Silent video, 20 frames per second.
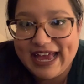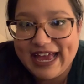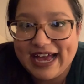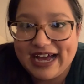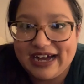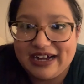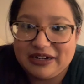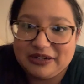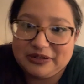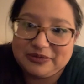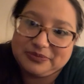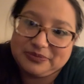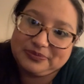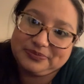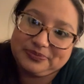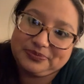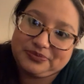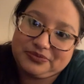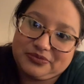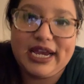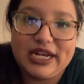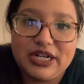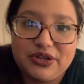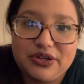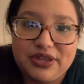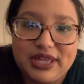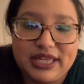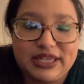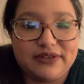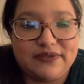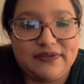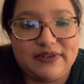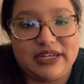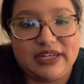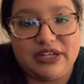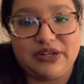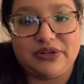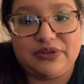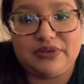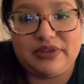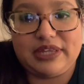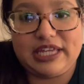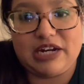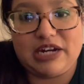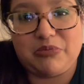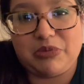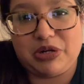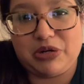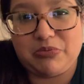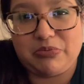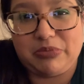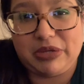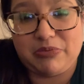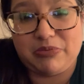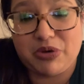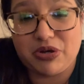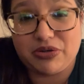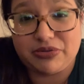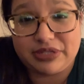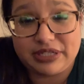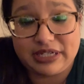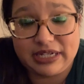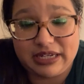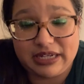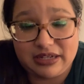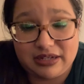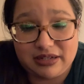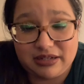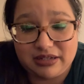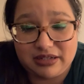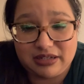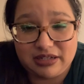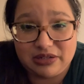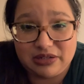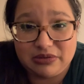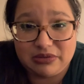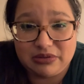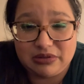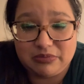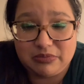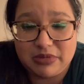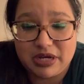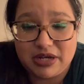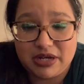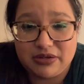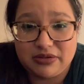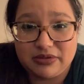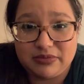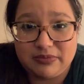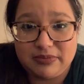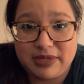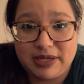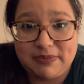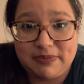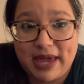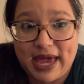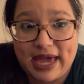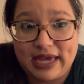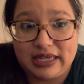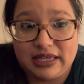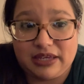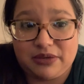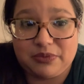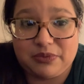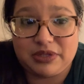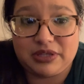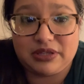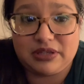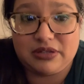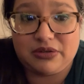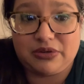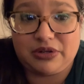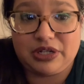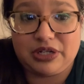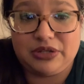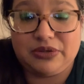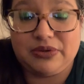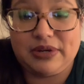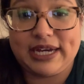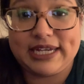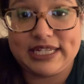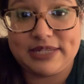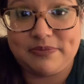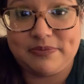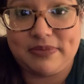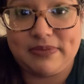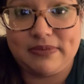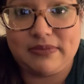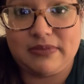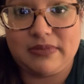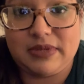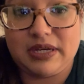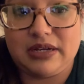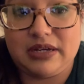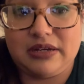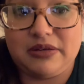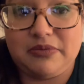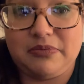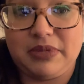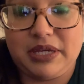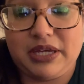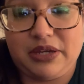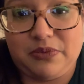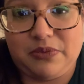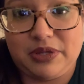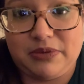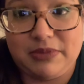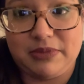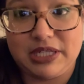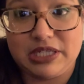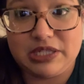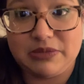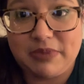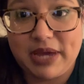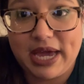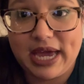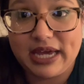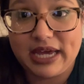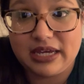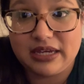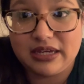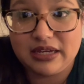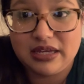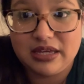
I know that the video that I'm gonna be posting, you know, about me packing with, or you guys being with me to pack,